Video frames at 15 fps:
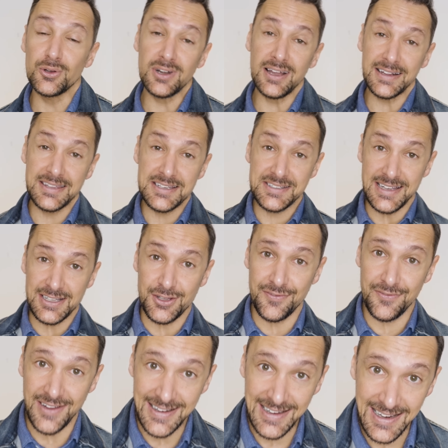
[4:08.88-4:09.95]
you like the scent of
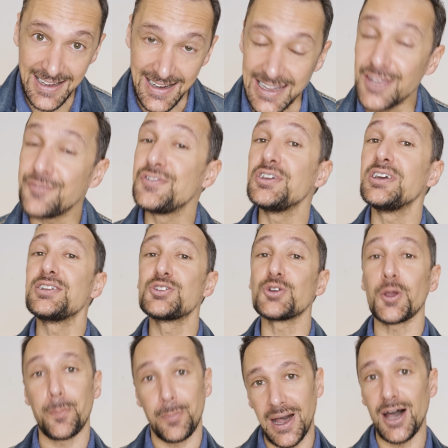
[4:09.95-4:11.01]
vanilla, if you
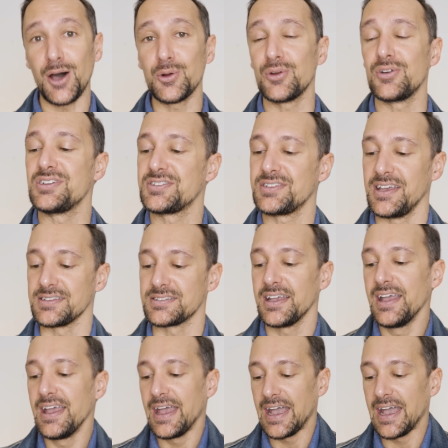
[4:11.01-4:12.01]
enjoy powdery scents,